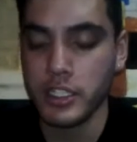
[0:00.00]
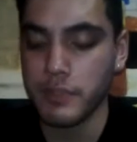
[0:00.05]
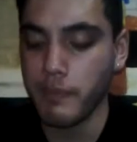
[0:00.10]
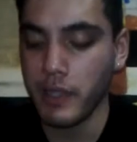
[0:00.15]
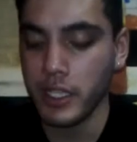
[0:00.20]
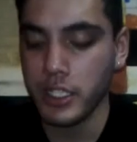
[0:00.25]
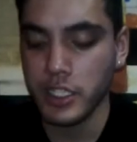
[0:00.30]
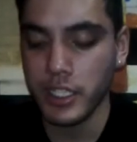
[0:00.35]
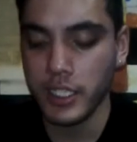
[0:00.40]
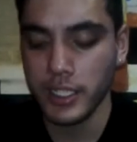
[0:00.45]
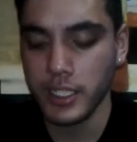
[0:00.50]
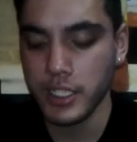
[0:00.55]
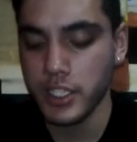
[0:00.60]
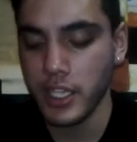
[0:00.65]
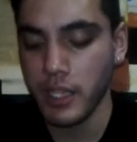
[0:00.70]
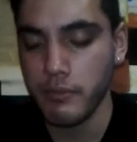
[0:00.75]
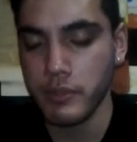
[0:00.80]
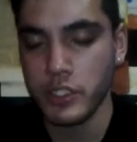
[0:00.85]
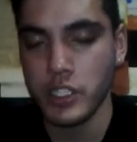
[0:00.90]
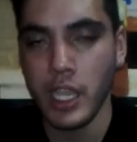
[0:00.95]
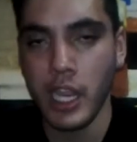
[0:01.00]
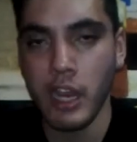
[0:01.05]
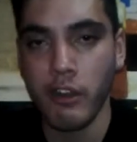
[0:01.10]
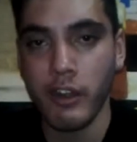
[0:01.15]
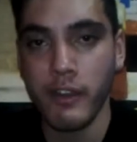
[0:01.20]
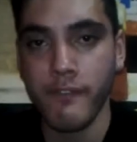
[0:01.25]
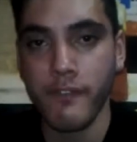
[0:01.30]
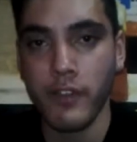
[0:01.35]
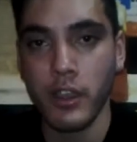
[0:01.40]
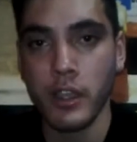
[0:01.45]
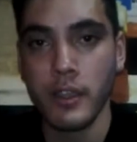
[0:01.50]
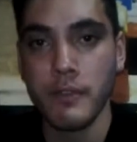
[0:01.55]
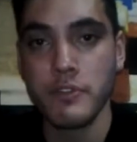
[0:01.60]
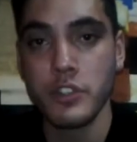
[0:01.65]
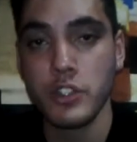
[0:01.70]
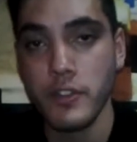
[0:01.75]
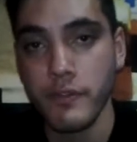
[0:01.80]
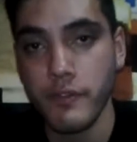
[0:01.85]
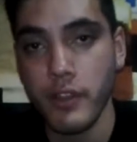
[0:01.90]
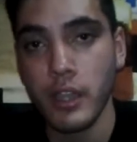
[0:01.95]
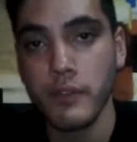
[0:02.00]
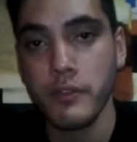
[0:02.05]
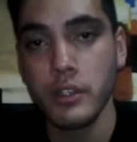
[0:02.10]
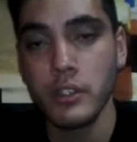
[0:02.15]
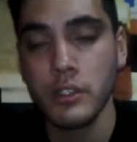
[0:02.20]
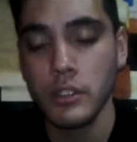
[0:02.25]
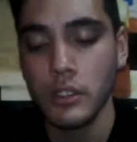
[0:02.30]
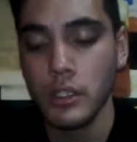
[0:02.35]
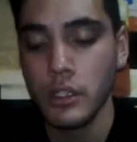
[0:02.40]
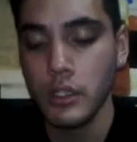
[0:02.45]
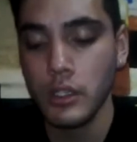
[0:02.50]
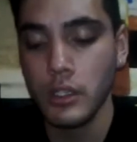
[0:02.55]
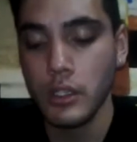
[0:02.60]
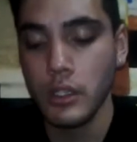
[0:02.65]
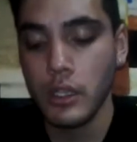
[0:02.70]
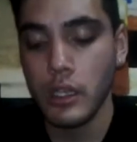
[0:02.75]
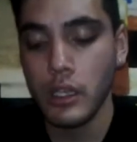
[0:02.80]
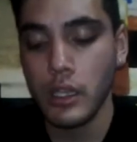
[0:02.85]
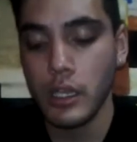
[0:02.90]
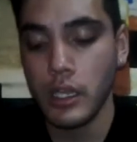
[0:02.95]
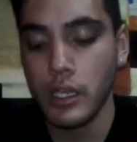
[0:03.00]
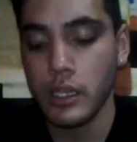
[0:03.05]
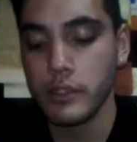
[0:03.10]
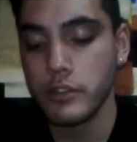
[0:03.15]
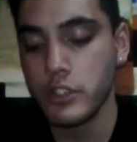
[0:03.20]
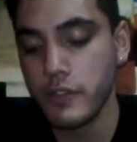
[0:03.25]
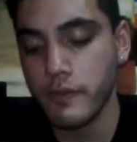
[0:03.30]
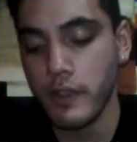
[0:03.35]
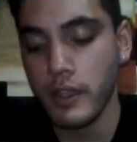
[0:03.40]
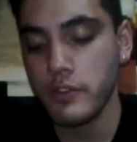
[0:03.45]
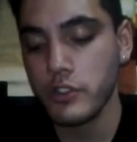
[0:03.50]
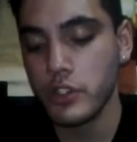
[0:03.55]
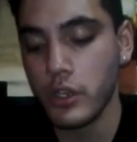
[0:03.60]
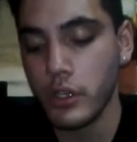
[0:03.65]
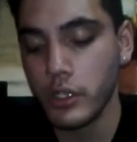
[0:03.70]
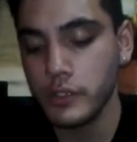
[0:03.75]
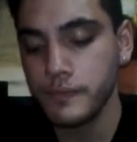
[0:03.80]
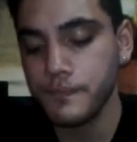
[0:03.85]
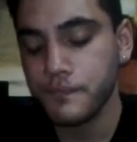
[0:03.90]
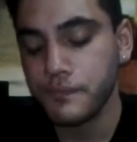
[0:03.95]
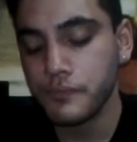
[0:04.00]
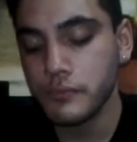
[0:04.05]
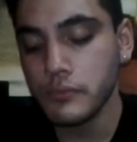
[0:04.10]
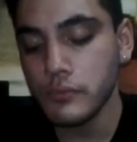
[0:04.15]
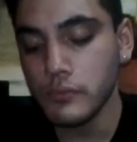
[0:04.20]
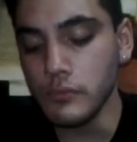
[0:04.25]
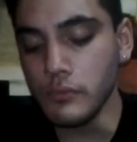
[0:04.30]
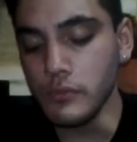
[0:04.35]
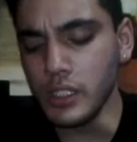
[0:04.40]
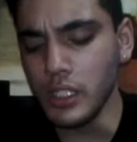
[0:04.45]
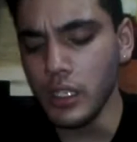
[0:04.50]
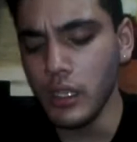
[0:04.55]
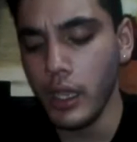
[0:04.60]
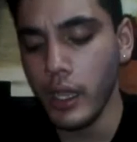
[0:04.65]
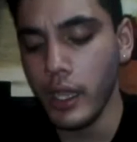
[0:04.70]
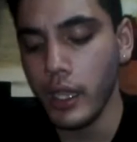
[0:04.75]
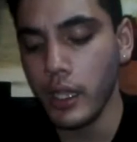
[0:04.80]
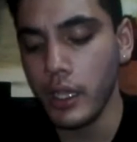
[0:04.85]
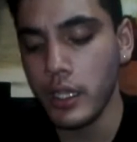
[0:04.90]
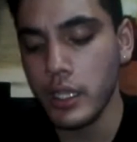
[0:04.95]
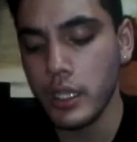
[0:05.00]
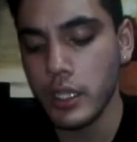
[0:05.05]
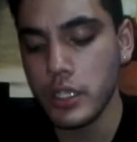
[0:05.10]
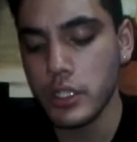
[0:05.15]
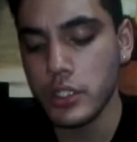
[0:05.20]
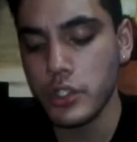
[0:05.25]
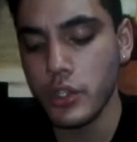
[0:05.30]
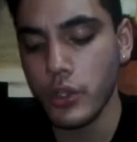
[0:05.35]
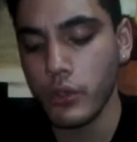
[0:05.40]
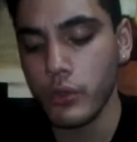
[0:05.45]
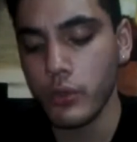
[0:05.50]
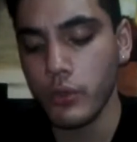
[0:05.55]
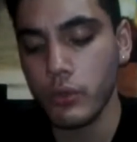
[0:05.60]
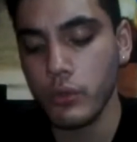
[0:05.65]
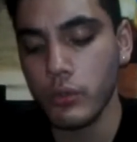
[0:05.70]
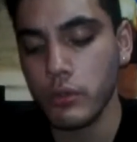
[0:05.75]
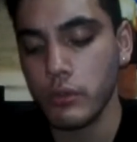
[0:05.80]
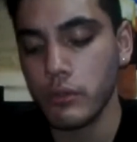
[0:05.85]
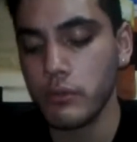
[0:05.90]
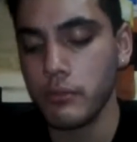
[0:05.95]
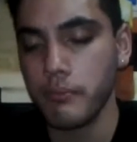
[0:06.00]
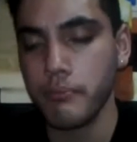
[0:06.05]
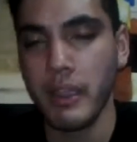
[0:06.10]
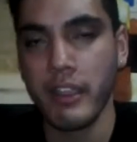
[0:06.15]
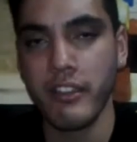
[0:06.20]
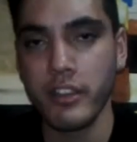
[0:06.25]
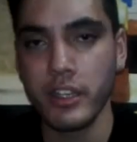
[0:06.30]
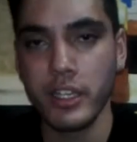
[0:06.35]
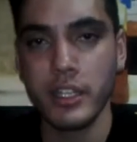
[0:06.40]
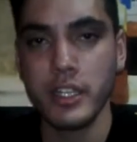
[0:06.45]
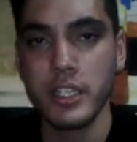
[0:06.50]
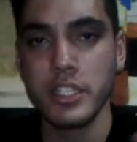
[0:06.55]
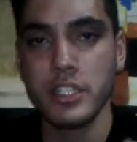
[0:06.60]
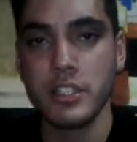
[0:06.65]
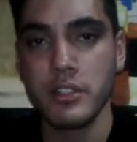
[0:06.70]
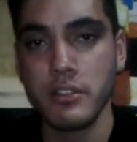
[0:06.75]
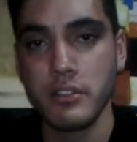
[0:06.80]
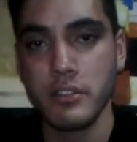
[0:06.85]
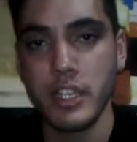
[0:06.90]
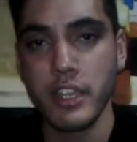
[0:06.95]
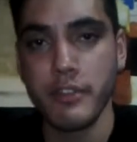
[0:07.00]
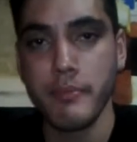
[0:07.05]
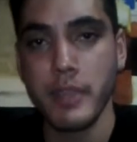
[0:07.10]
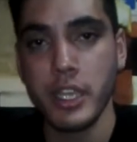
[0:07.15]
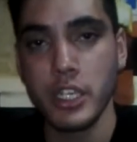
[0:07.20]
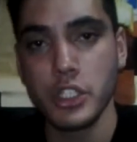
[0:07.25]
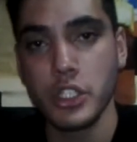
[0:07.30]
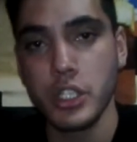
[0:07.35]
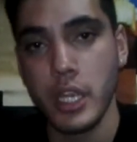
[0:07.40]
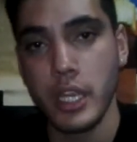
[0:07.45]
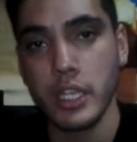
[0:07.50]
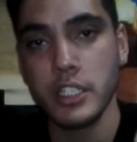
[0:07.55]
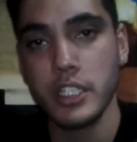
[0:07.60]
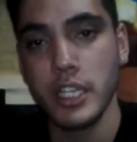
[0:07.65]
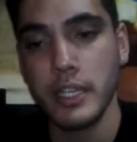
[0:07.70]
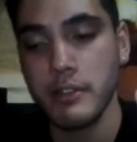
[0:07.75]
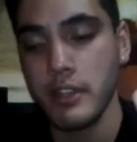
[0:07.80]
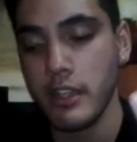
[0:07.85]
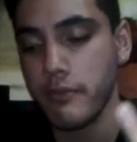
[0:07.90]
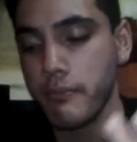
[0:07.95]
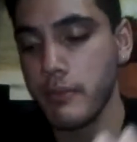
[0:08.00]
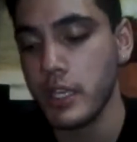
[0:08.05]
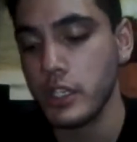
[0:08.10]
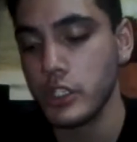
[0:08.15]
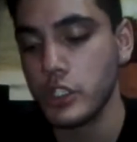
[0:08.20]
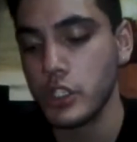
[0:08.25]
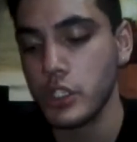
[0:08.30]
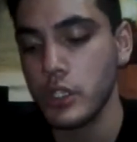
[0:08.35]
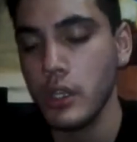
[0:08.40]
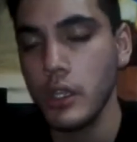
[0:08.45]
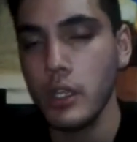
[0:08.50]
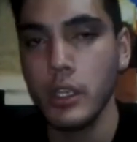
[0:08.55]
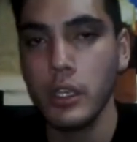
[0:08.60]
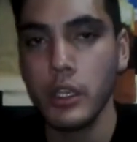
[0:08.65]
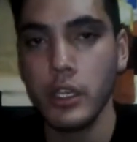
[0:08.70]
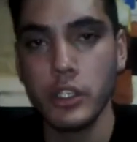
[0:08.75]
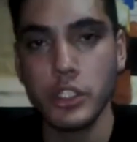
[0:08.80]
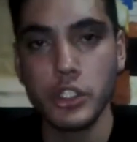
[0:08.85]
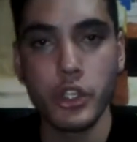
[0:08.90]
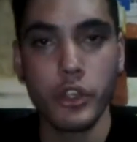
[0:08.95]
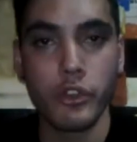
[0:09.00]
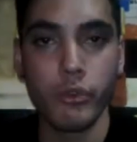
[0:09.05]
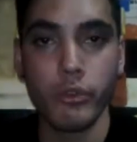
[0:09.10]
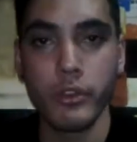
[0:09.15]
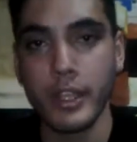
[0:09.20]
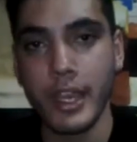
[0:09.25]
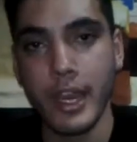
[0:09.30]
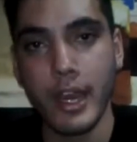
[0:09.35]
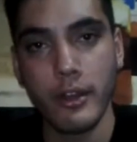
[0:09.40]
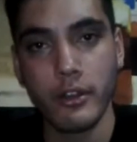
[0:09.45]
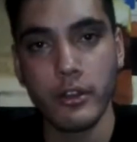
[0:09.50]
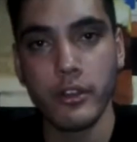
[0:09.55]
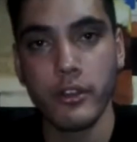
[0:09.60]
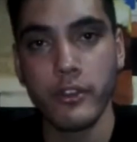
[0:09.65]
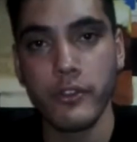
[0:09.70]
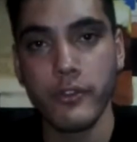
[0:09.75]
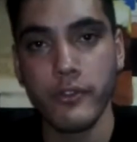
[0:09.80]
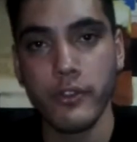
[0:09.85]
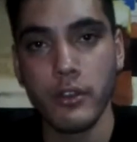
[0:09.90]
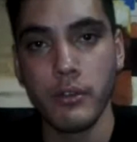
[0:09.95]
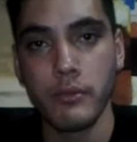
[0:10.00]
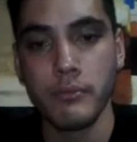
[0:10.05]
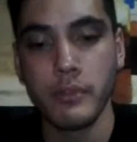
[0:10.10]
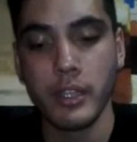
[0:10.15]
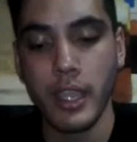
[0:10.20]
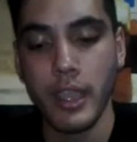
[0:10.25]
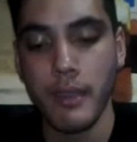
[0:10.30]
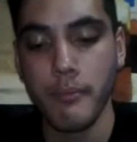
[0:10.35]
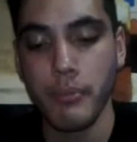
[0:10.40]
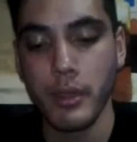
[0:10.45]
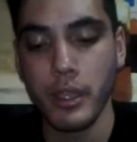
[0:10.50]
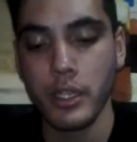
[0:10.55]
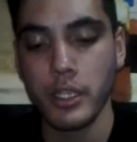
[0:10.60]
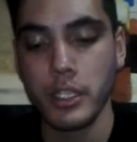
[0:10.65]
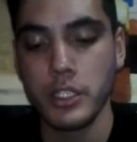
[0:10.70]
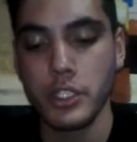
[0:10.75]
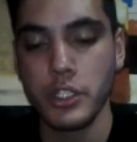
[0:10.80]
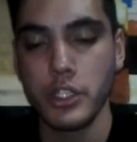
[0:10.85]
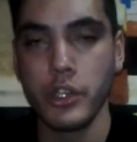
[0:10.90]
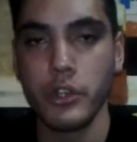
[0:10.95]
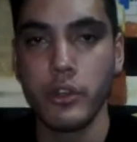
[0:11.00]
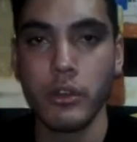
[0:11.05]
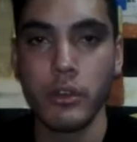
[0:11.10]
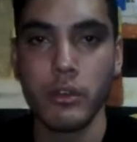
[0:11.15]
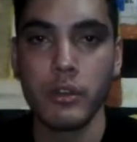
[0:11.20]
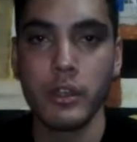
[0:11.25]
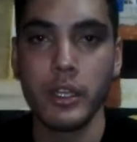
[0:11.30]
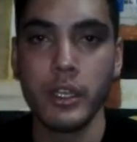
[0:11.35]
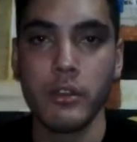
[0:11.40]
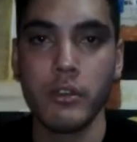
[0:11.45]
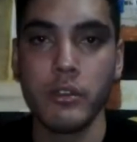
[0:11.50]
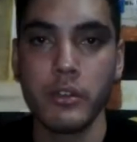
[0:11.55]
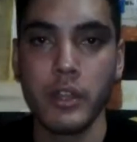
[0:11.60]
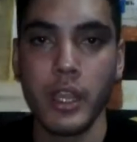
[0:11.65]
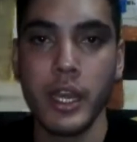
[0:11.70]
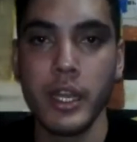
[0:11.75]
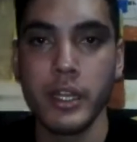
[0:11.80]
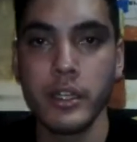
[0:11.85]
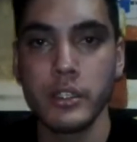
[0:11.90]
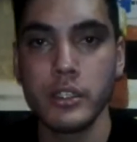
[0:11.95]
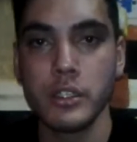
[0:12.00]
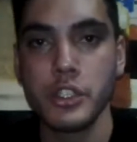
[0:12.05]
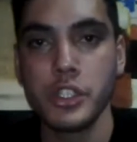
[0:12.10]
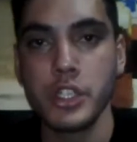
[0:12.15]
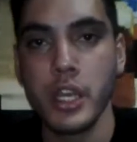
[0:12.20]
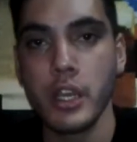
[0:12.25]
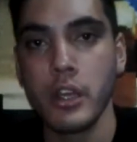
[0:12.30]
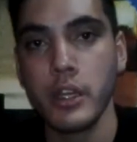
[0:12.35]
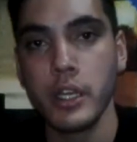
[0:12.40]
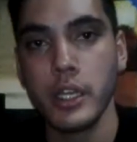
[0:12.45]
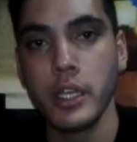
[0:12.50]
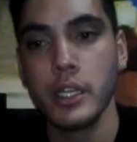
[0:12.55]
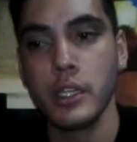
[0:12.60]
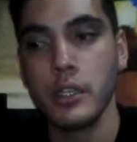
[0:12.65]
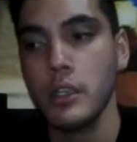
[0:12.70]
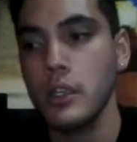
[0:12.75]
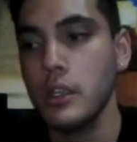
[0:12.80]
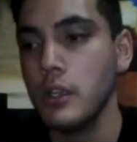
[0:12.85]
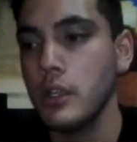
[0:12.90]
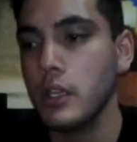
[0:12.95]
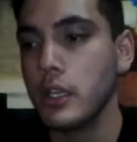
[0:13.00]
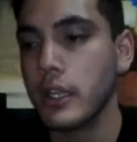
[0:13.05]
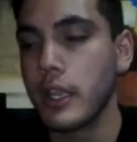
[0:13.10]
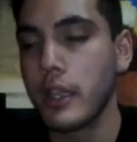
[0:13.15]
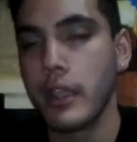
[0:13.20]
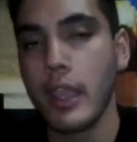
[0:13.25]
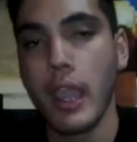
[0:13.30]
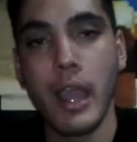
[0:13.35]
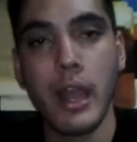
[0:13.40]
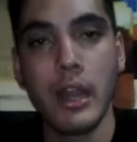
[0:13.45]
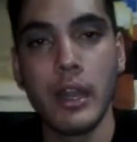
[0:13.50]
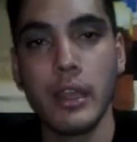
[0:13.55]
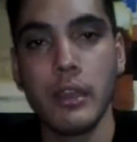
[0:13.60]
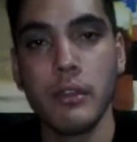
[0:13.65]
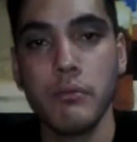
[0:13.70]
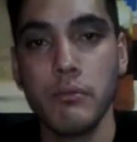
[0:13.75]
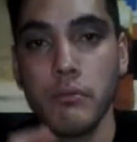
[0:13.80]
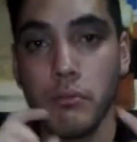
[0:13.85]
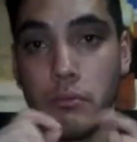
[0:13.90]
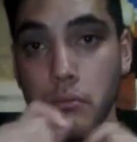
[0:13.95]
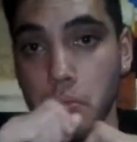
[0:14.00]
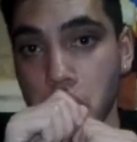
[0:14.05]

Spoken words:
It's basically the same as RE5's Survivor, sorry. So basically there's Deathmatch and Team Deathmatch. You can choose all the characters from the campaigns, you know, Leon, Ada, Sherry, Carla.